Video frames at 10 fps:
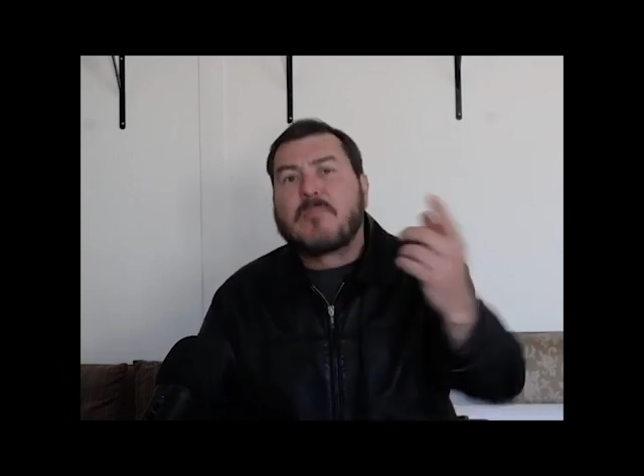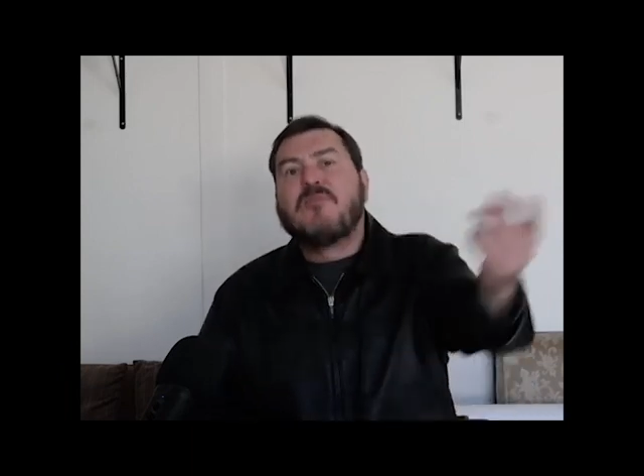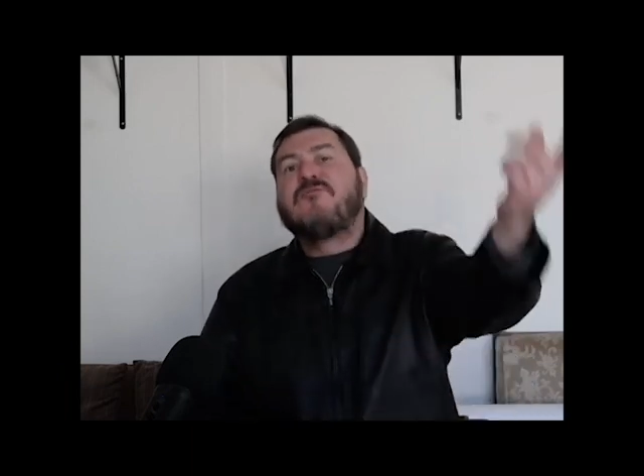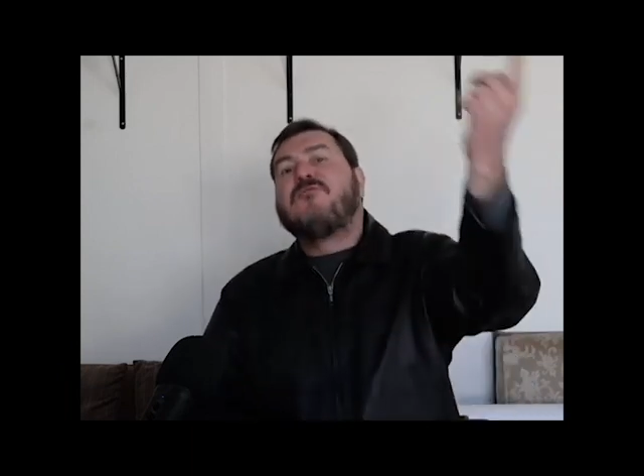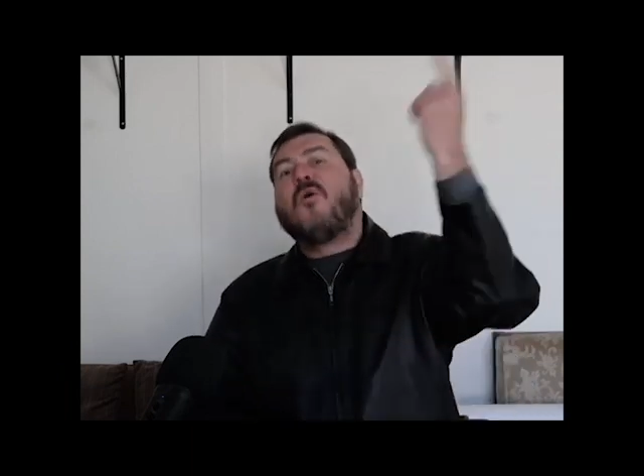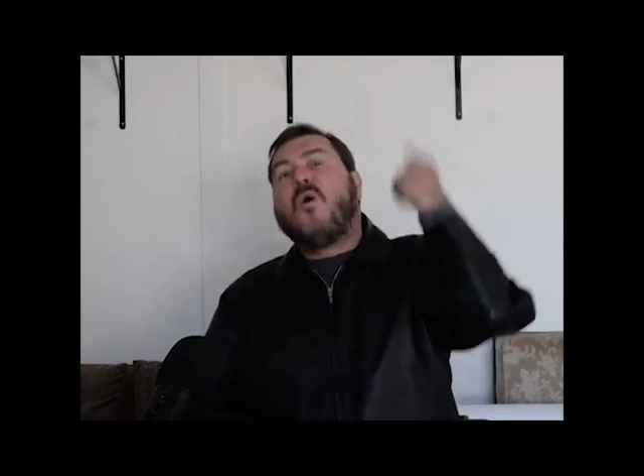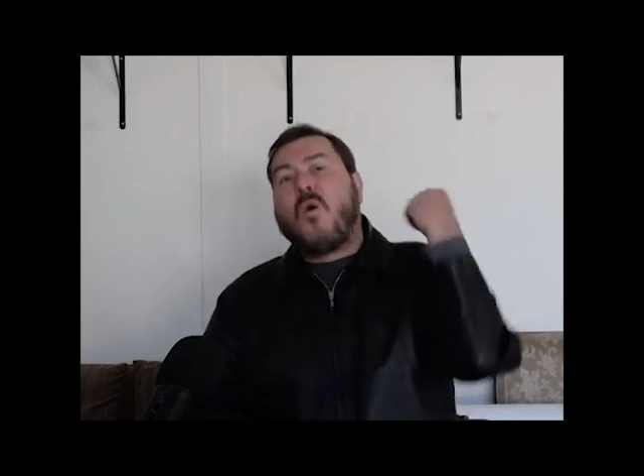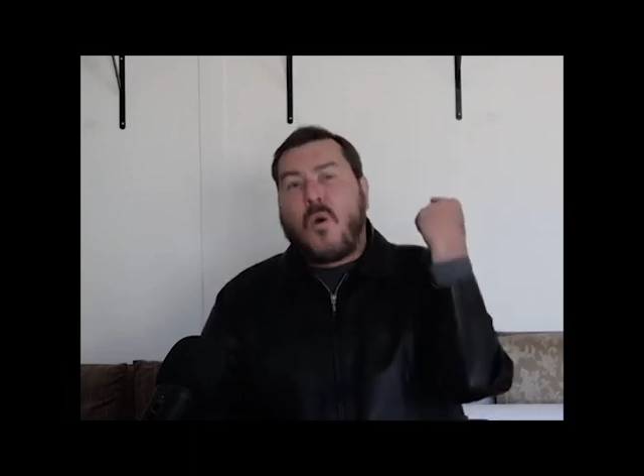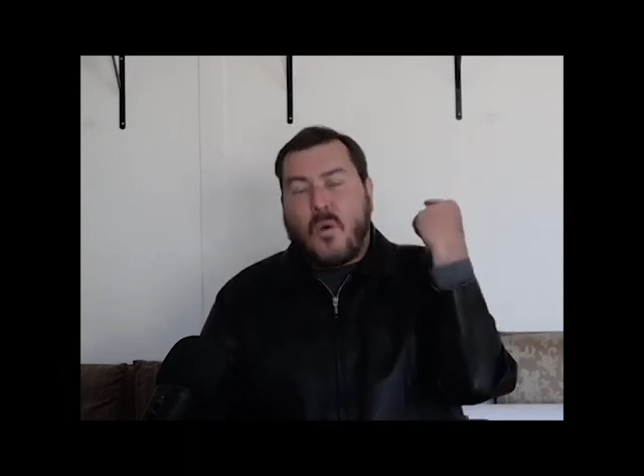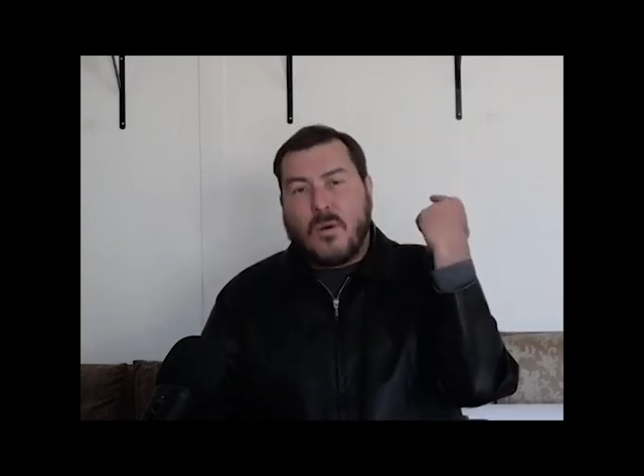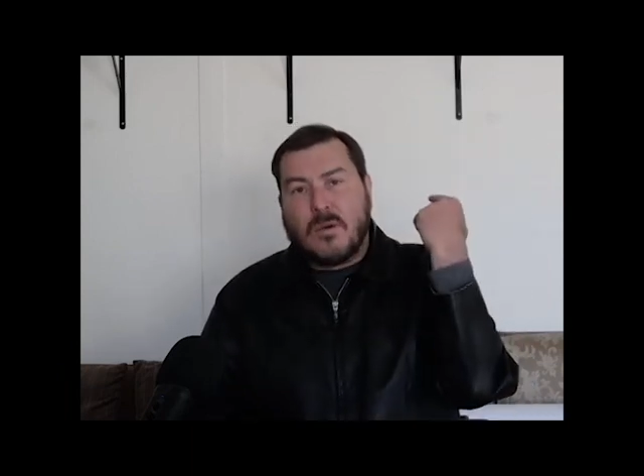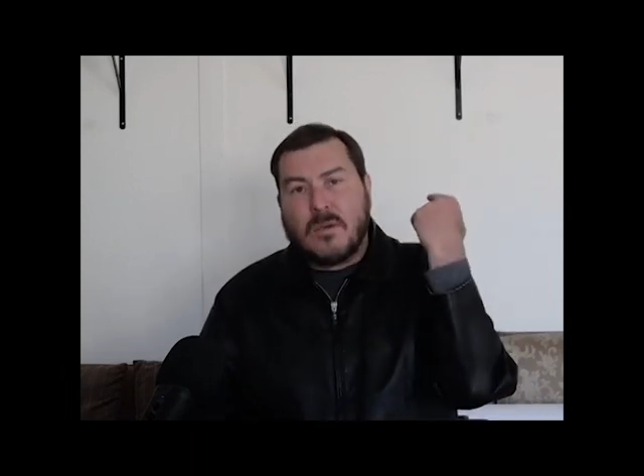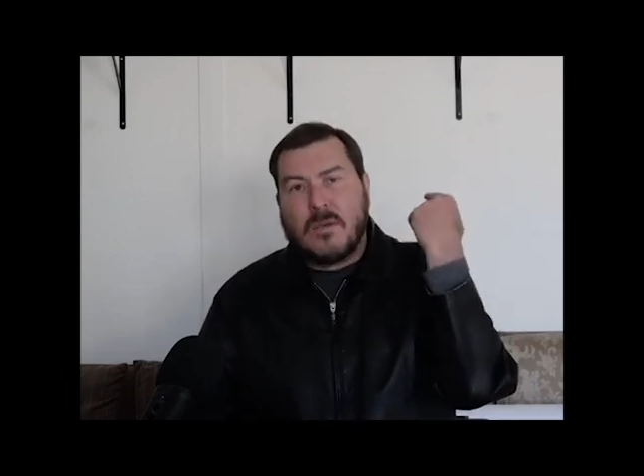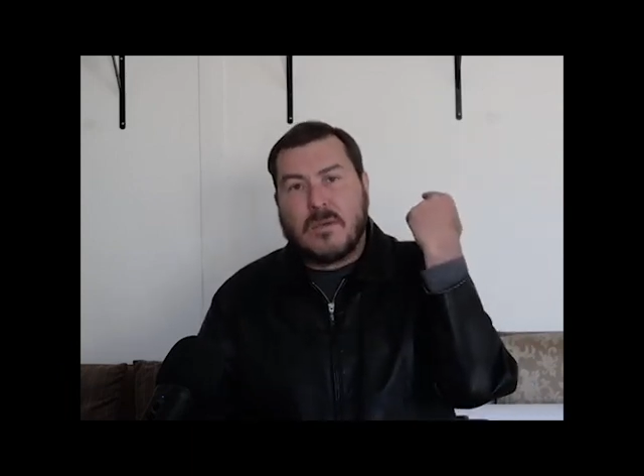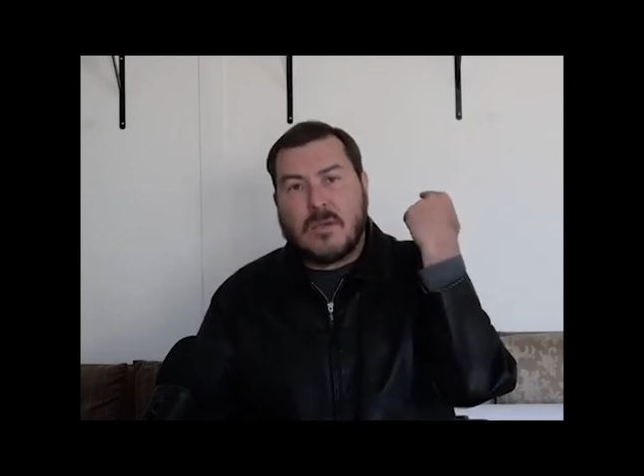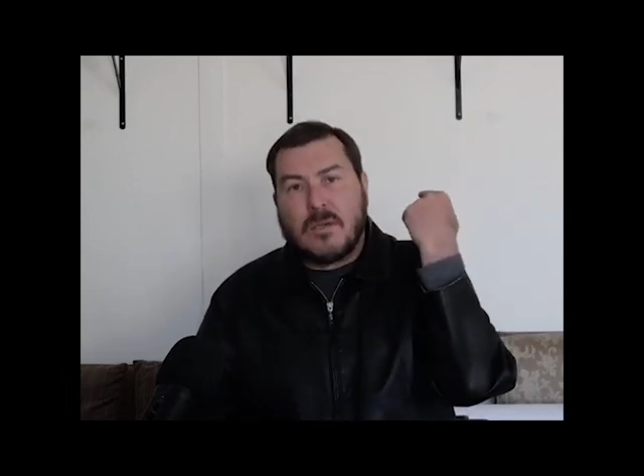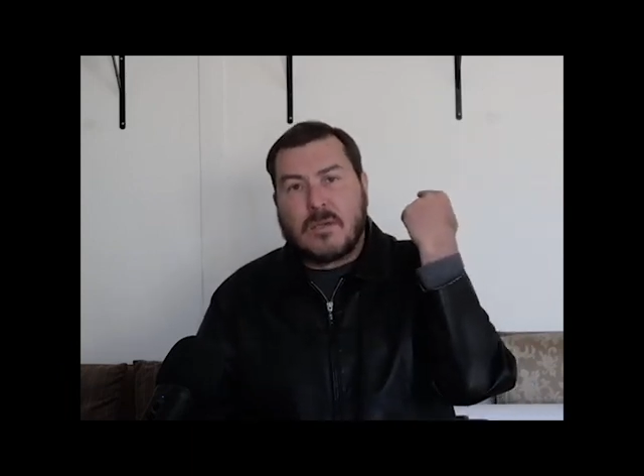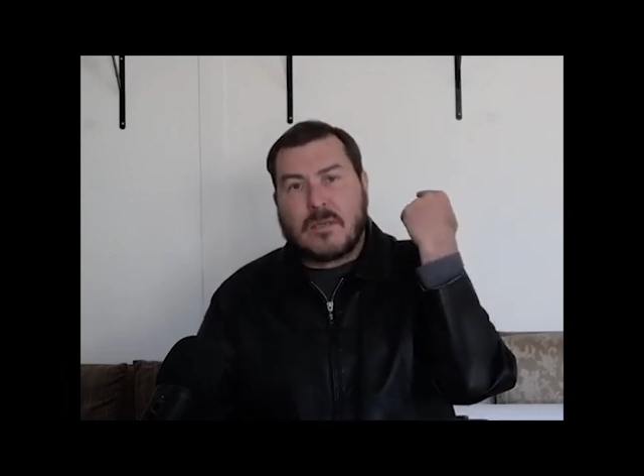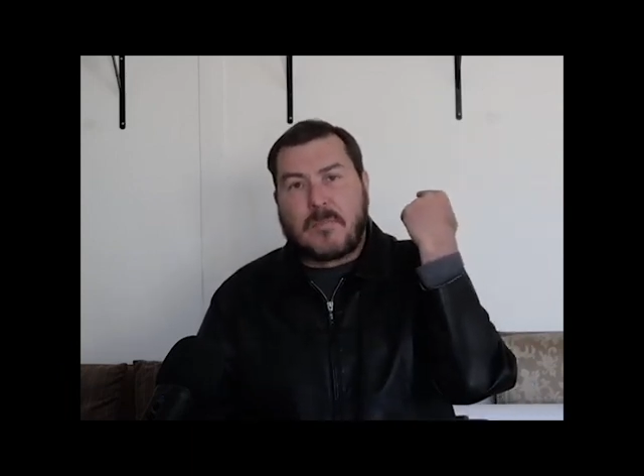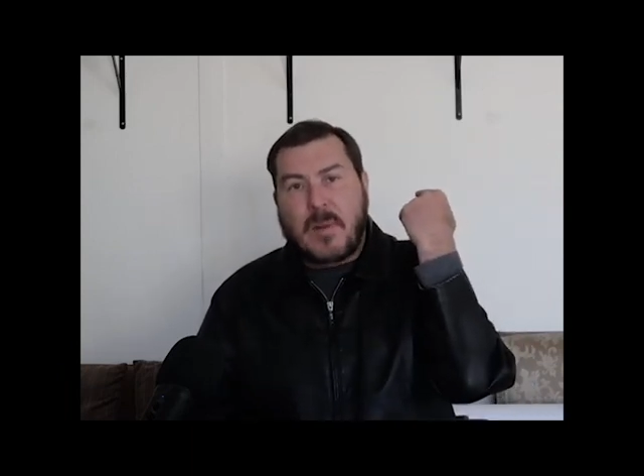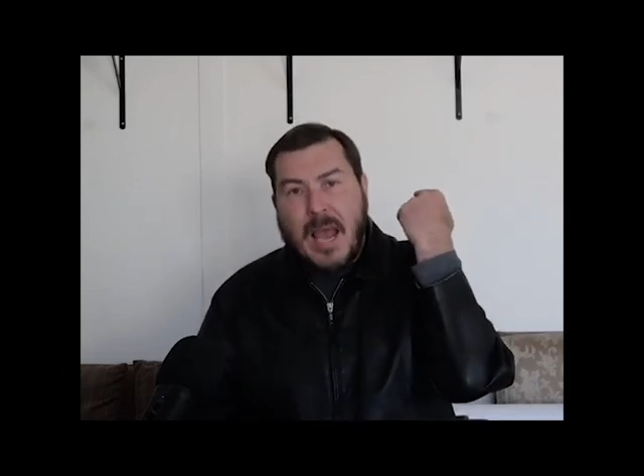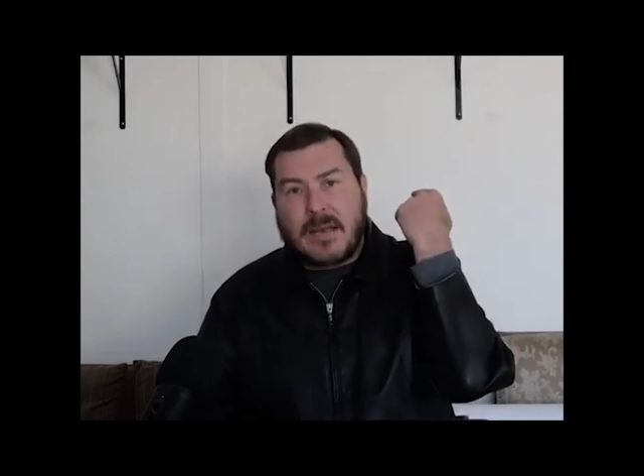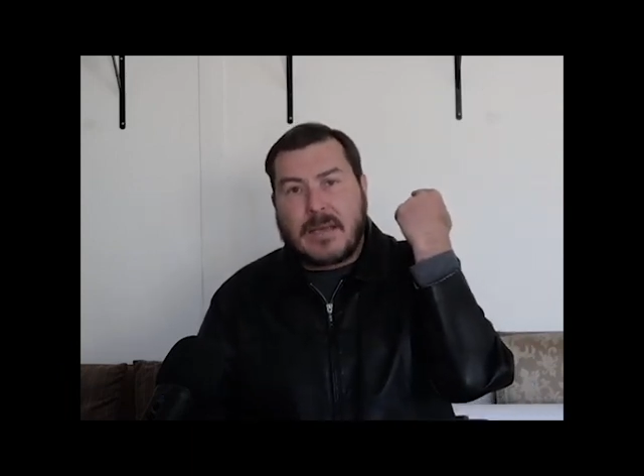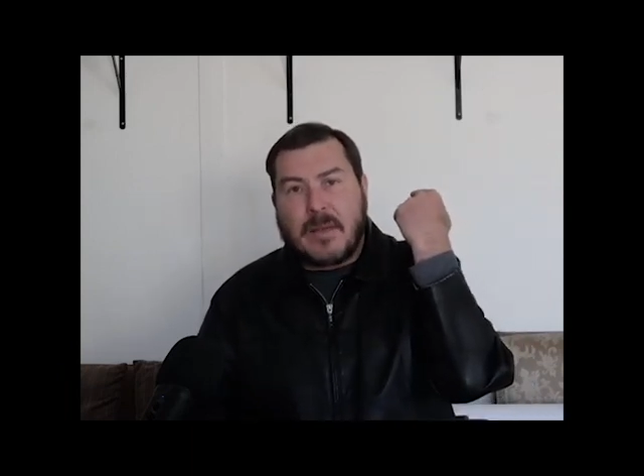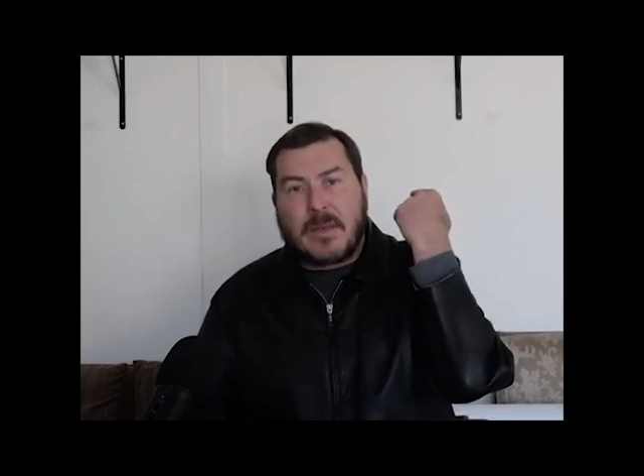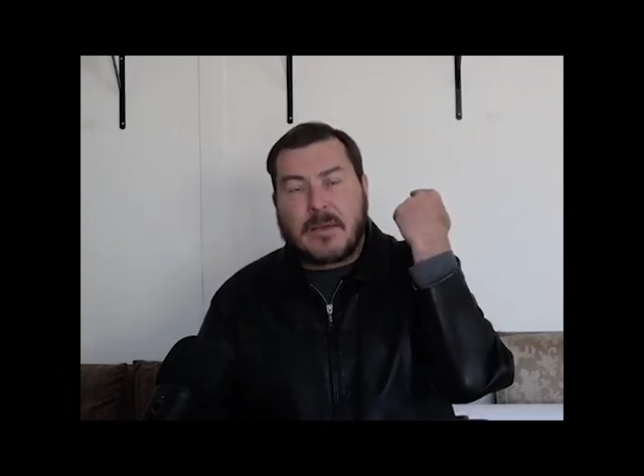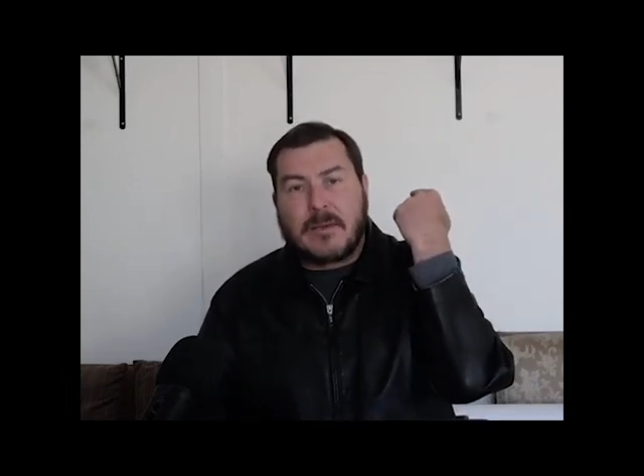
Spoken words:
before the pandemic,